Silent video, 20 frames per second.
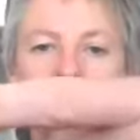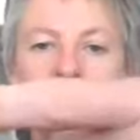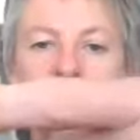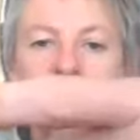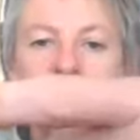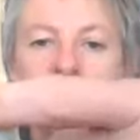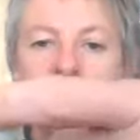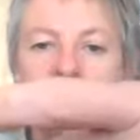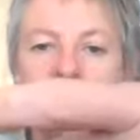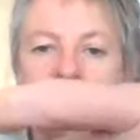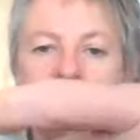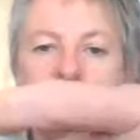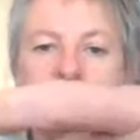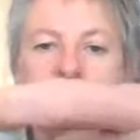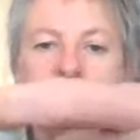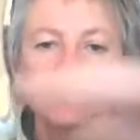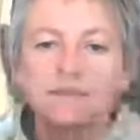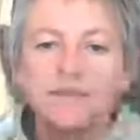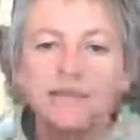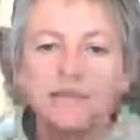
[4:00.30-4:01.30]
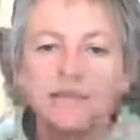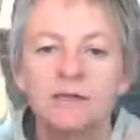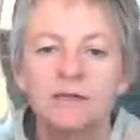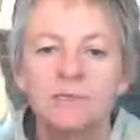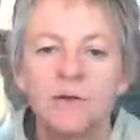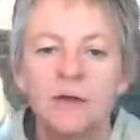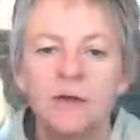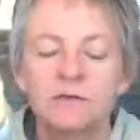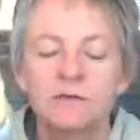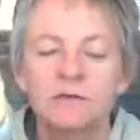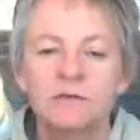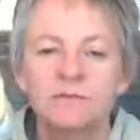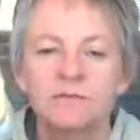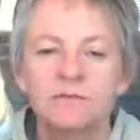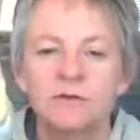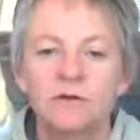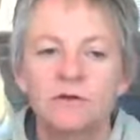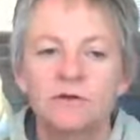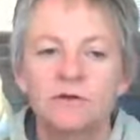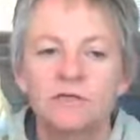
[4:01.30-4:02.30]
There is the second part
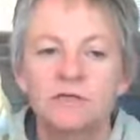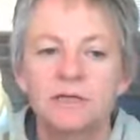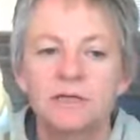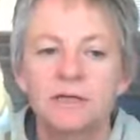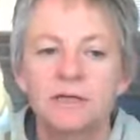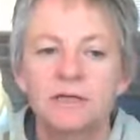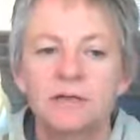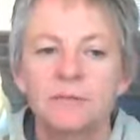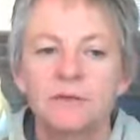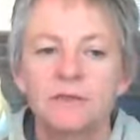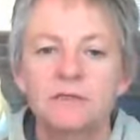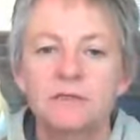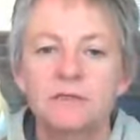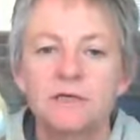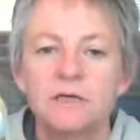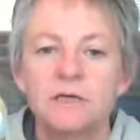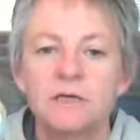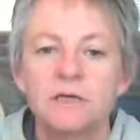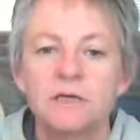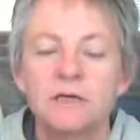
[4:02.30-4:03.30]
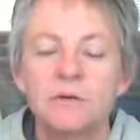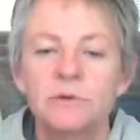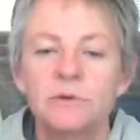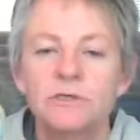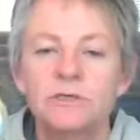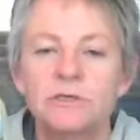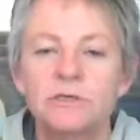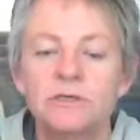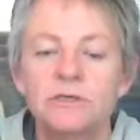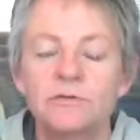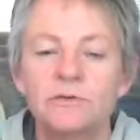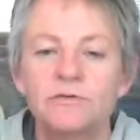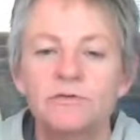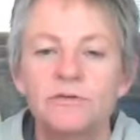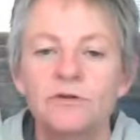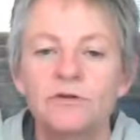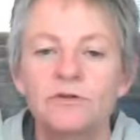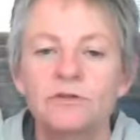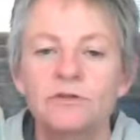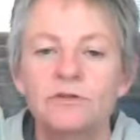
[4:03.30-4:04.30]
of the cruciate ligament, which is
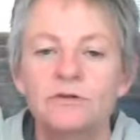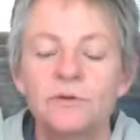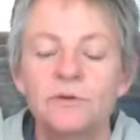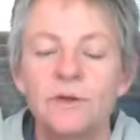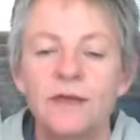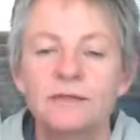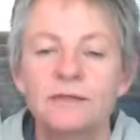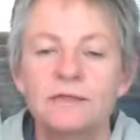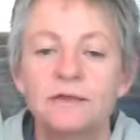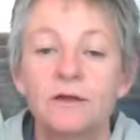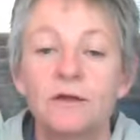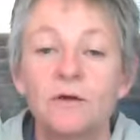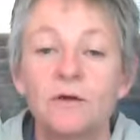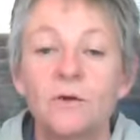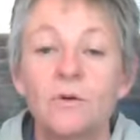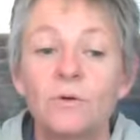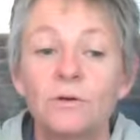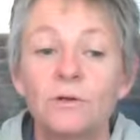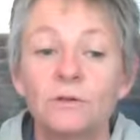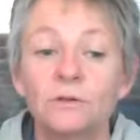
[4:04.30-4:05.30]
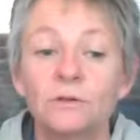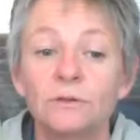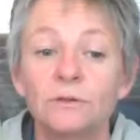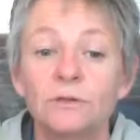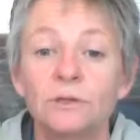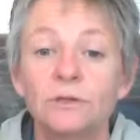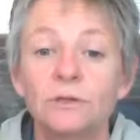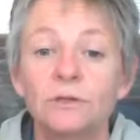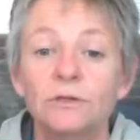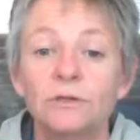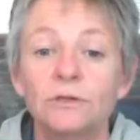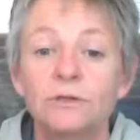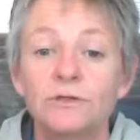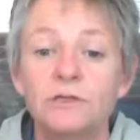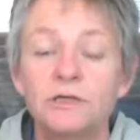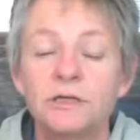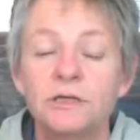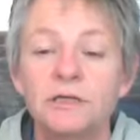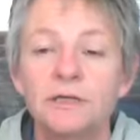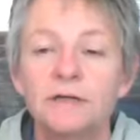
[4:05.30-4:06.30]
referred to as the caudal
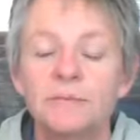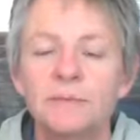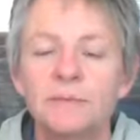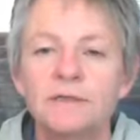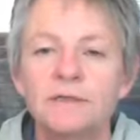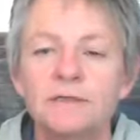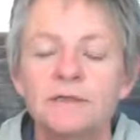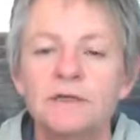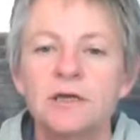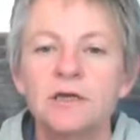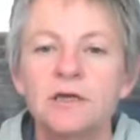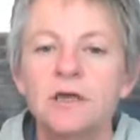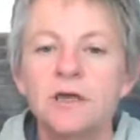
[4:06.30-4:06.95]
cruciate ligament.